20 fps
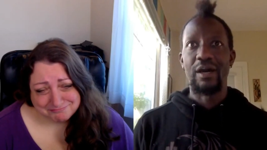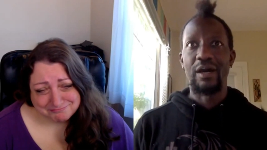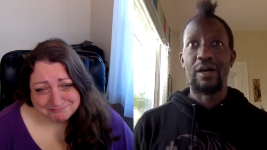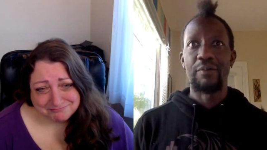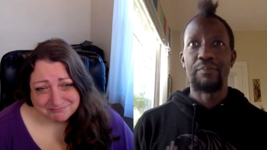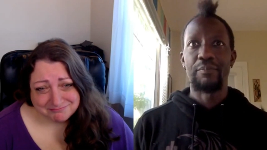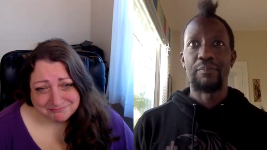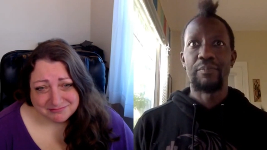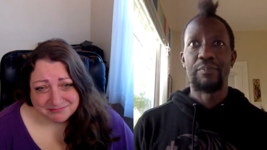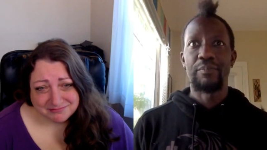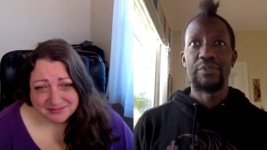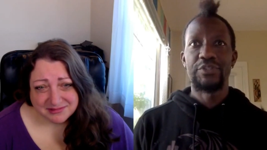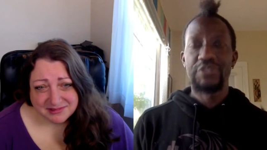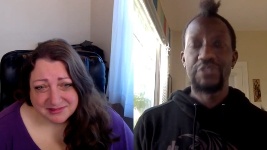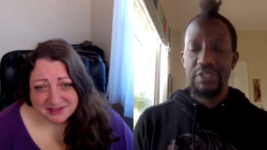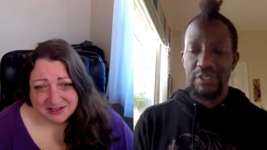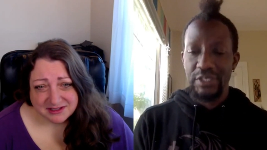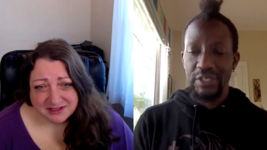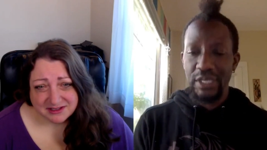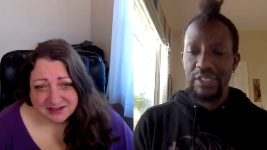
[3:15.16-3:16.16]
Speaker 1: Uh,
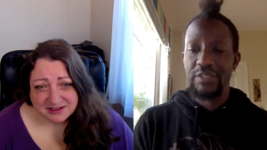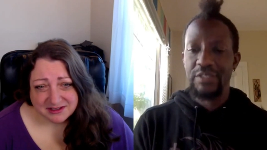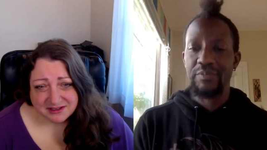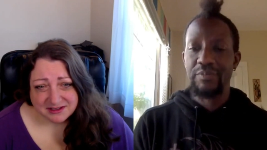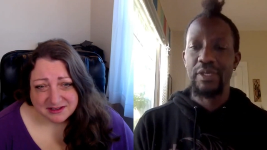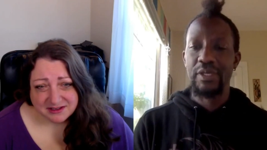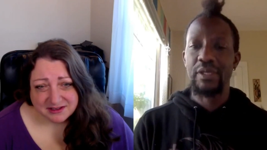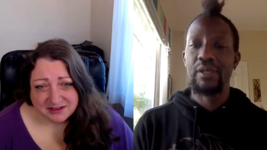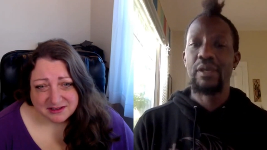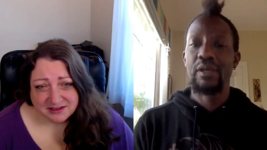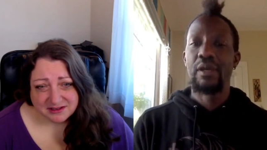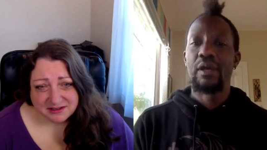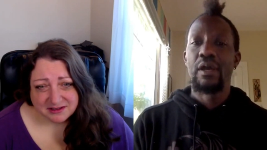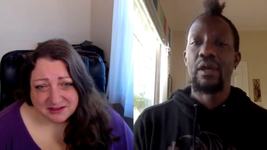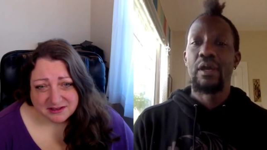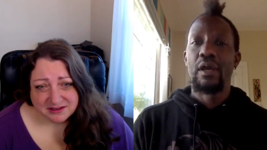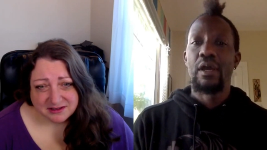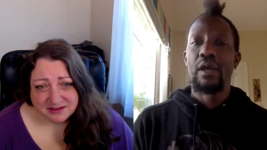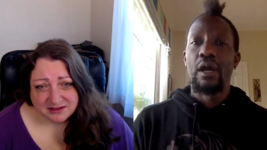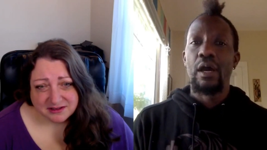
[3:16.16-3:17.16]
she said to me,
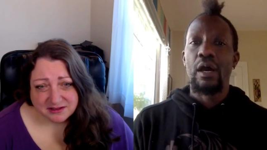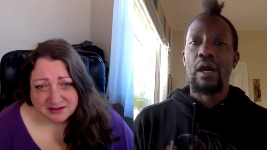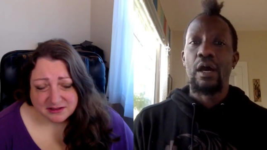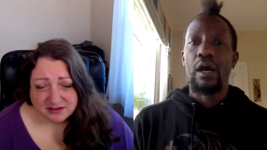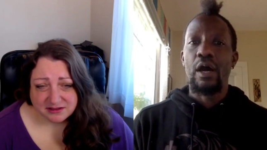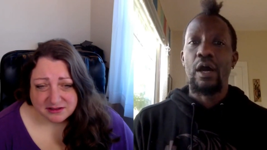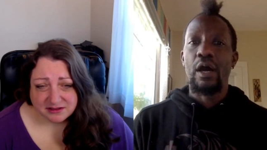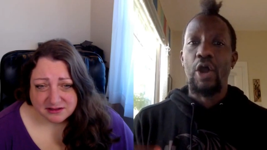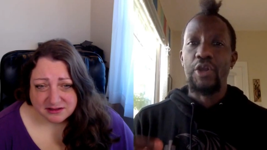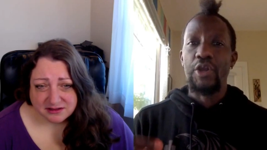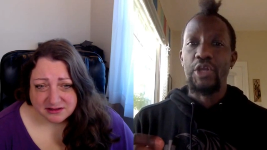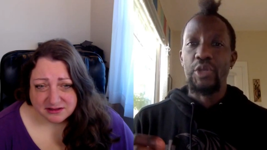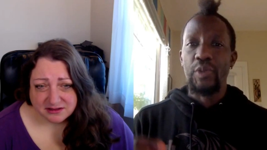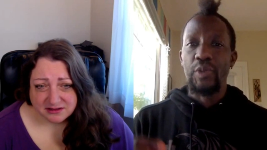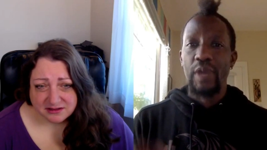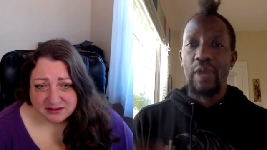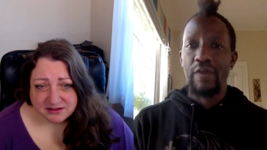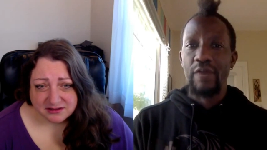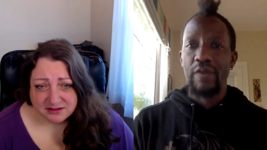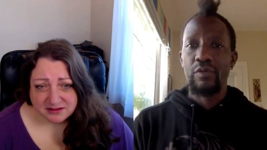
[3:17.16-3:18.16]
uh, "Are
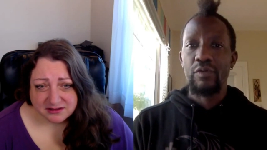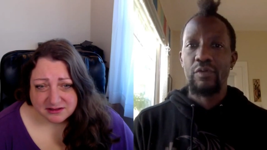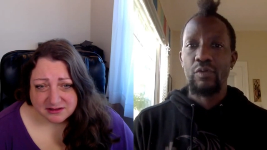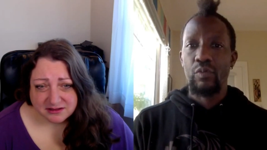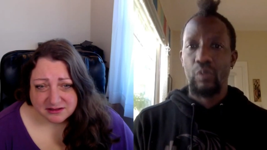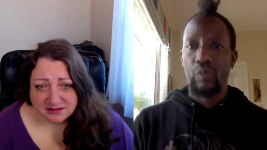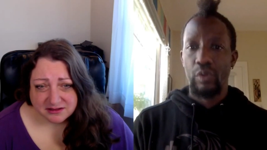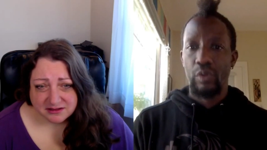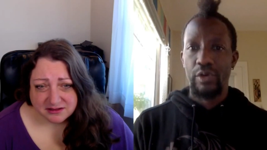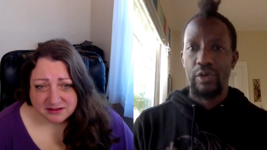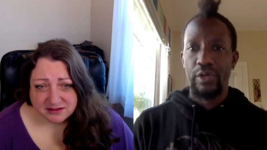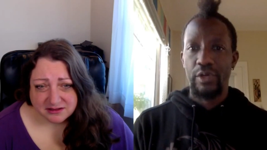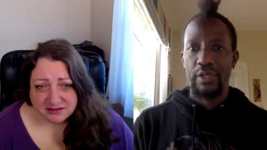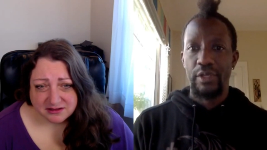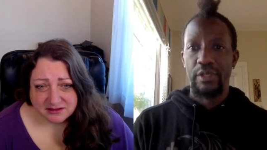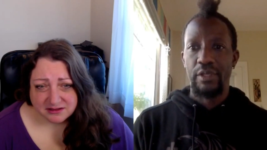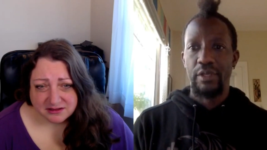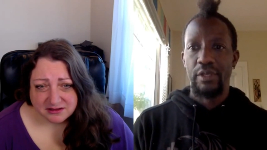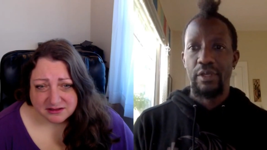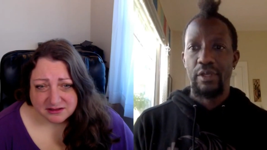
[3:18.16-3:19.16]
you ever
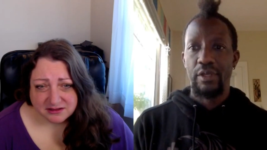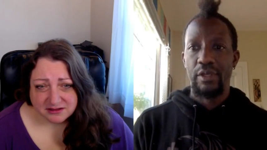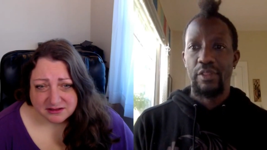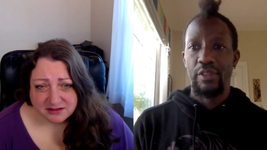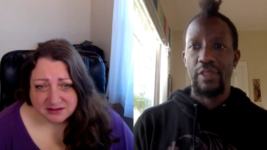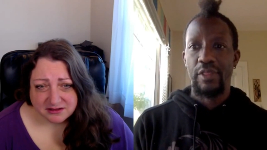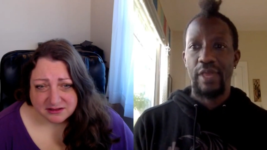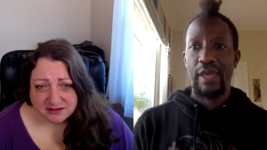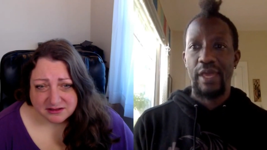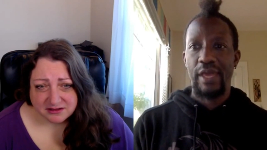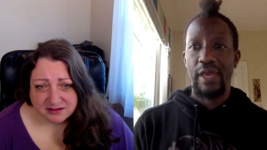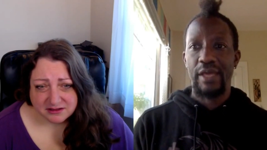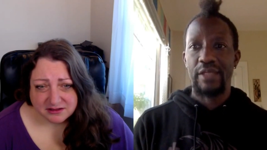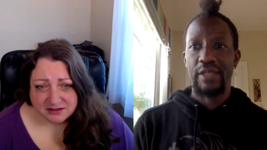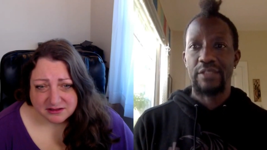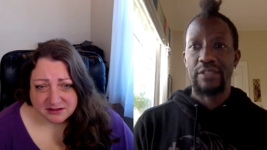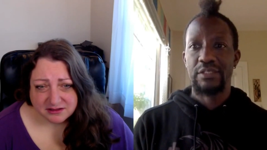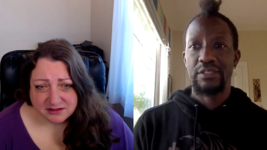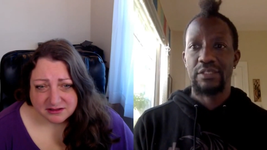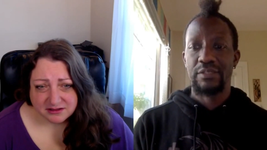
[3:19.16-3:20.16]
worried
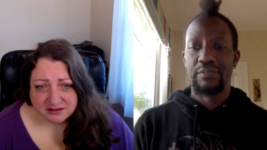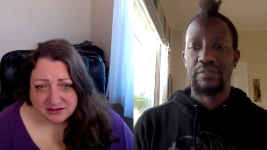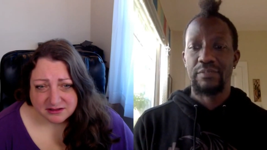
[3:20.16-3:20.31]
that?"